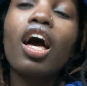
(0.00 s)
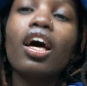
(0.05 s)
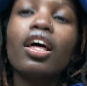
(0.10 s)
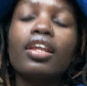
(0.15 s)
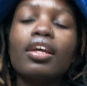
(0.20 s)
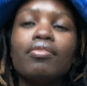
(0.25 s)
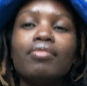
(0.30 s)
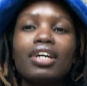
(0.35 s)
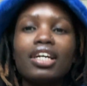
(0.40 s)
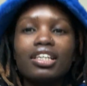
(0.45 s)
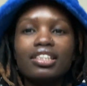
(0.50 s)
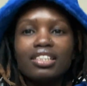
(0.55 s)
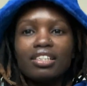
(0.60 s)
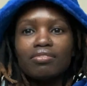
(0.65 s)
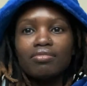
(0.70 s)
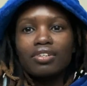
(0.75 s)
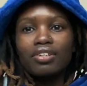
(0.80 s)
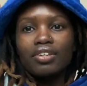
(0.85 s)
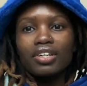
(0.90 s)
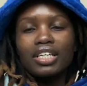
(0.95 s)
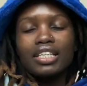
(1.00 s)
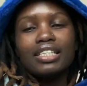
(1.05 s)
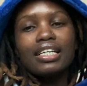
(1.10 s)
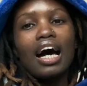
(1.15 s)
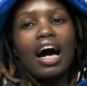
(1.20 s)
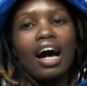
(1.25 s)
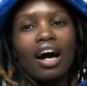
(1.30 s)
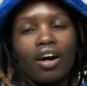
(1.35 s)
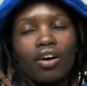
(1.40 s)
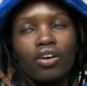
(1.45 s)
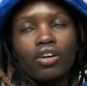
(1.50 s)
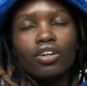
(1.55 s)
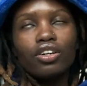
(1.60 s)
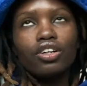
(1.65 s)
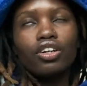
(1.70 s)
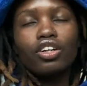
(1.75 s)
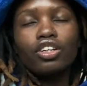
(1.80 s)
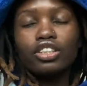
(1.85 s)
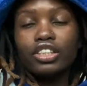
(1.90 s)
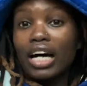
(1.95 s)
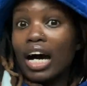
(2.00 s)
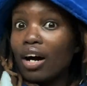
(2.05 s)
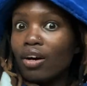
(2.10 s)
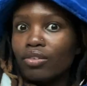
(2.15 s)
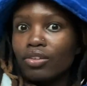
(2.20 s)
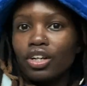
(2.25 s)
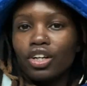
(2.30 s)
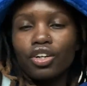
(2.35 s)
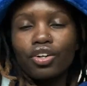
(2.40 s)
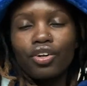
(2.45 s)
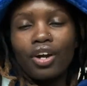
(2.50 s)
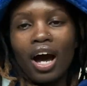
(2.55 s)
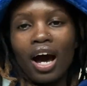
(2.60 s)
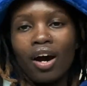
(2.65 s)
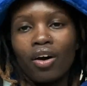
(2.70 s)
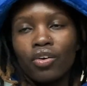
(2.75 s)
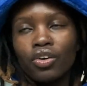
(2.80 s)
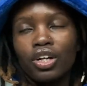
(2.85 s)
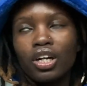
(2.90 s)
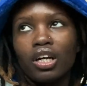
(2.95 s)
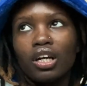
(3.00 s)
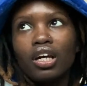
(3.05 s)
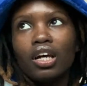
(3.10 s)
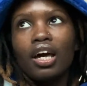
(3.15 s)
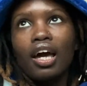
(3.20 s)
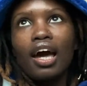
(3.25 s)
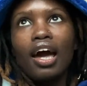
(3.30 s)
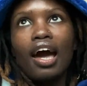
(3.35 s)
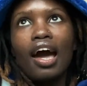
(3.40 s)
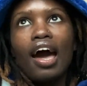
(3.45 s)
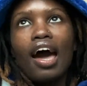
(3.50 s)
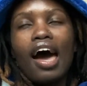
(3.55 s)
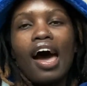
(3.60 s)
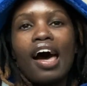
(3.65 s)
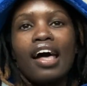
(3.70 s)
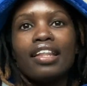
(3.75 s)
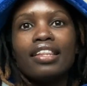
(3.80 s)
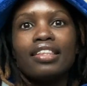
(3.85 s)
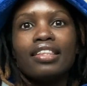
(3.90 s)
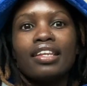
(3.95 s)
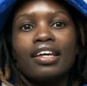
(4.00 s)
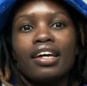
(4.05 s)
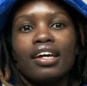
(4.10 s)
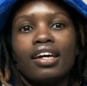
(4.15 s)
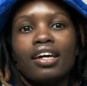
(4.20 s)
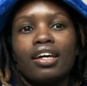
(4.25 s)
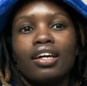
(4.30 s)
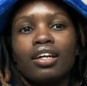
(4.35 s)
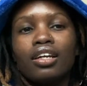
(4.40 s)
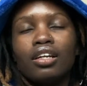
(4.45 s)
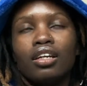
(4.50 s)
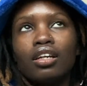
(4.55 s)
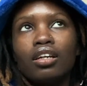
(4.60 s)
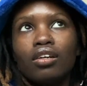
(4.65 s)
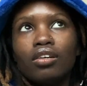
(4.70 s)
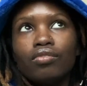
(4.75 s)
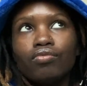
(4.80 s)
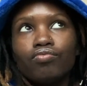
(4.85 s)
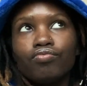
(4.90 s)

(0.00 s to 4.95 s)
They made a temporary town crown. And then